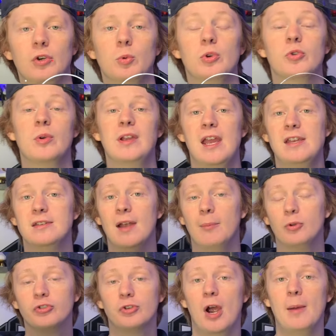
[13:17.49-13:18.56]
We're doing a double
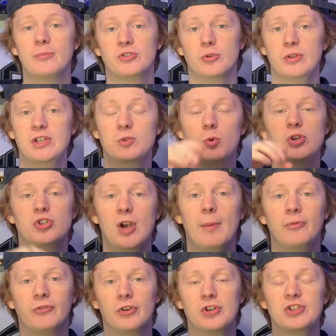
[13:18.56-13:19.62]
drop. So this one dropped
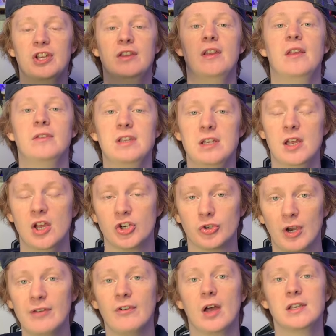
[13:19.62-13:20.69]
first, and then the
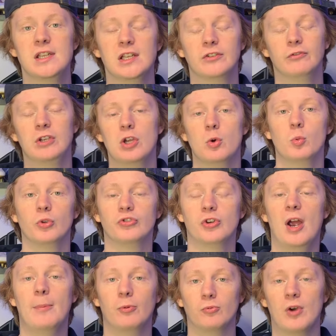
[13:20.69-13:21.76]
Trayvon Diggs video will
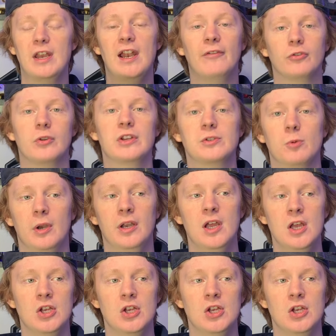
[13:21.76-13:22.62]
drop right after this one.